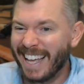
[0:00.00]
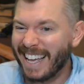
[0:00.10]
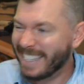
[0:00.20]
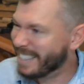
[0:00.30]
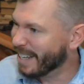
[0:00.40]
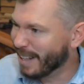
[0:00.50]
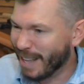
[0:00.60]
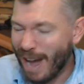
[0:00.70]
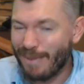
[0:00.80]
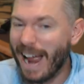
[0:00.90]

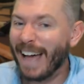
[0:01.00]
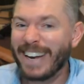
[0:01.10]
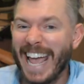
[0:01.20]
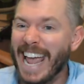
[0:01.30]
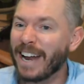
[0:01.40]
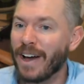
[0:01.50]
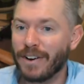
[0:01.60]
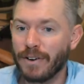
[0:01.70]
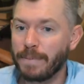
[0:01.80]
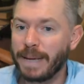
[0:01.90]
until around
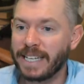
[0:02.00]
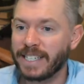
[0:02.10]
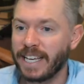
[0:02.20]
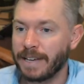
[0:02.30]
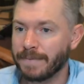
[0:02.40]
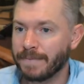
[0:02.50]
800 BC.